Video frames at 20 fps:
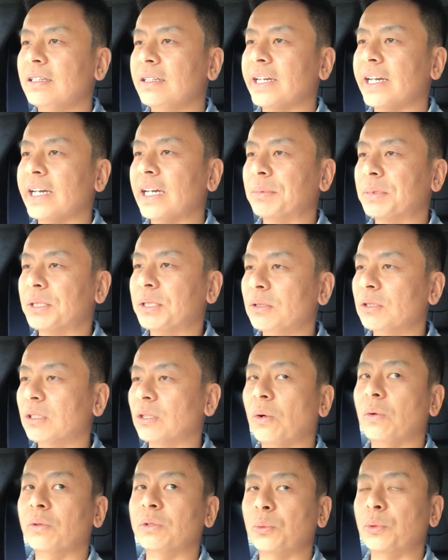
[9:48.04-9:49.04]
And I'm still
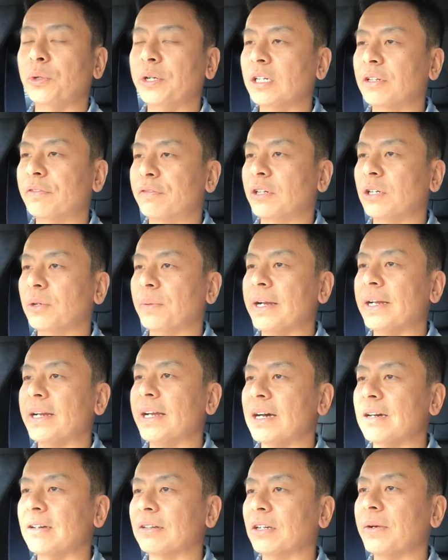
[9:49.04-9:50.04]
on the Warringah Freeway
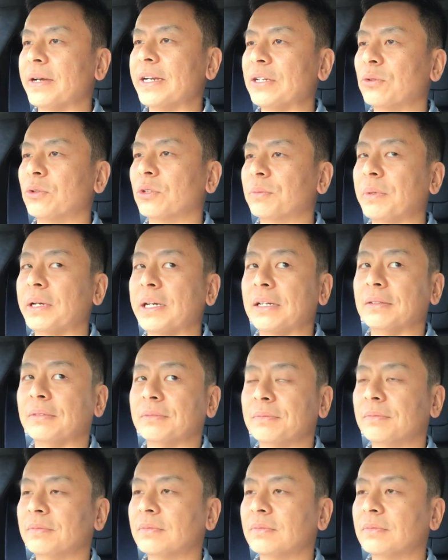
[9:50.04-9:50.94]
now, going northbound.